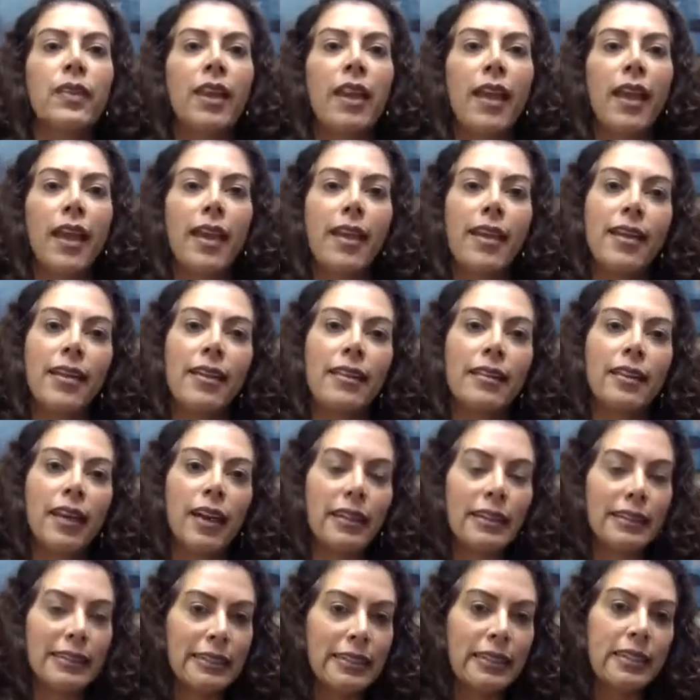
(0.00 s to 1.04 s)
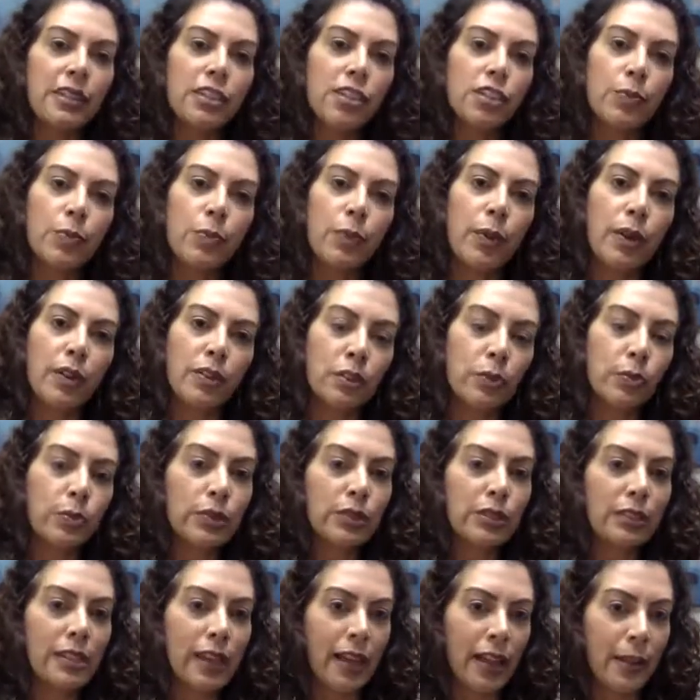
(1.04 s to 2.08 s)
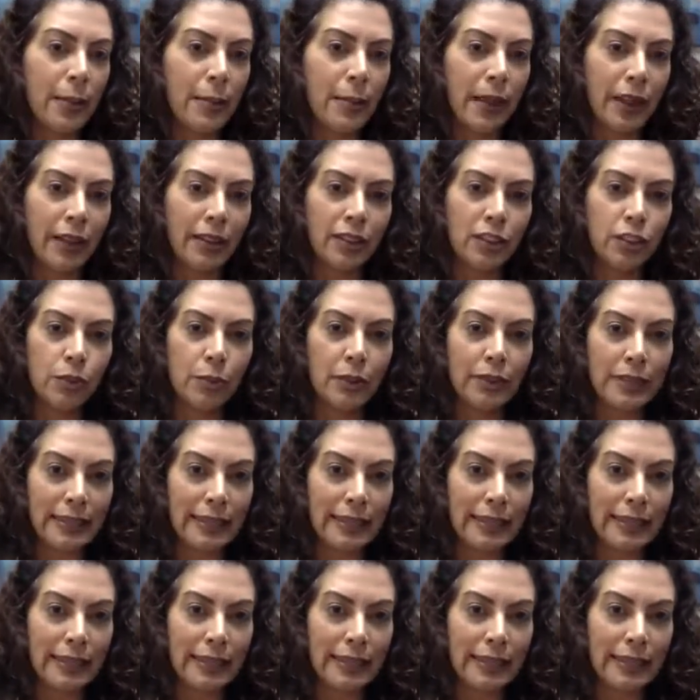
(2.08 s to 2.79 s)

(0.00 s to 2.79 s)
And I teach multiple time management